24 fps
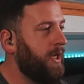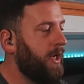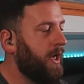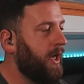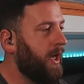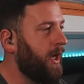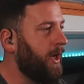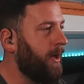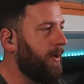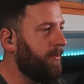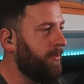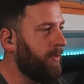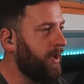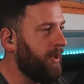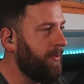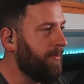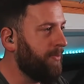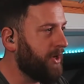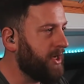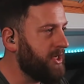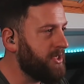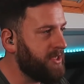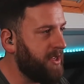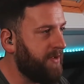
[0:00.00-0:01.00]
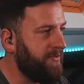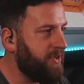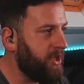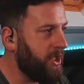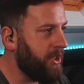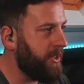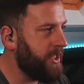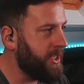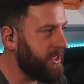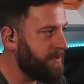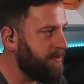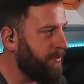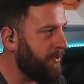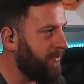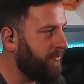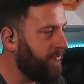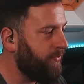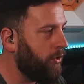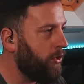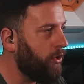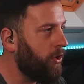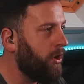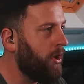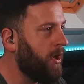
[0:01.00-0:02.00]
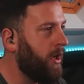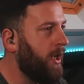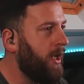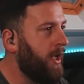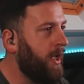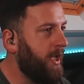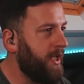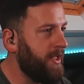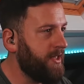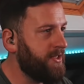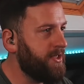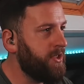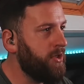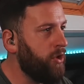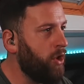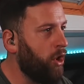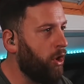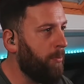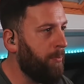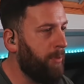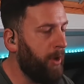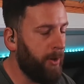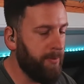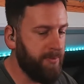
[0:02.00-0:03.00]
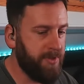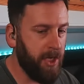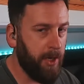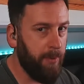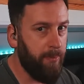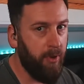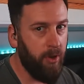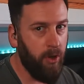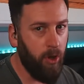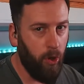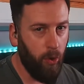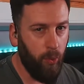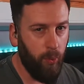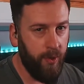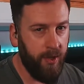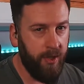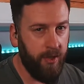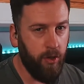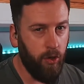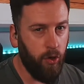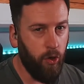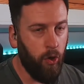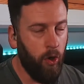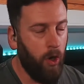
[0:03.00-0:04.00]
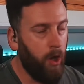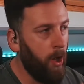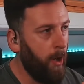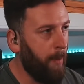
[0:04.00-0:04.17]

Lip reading: And because I've done this before, it's not popped up a little window,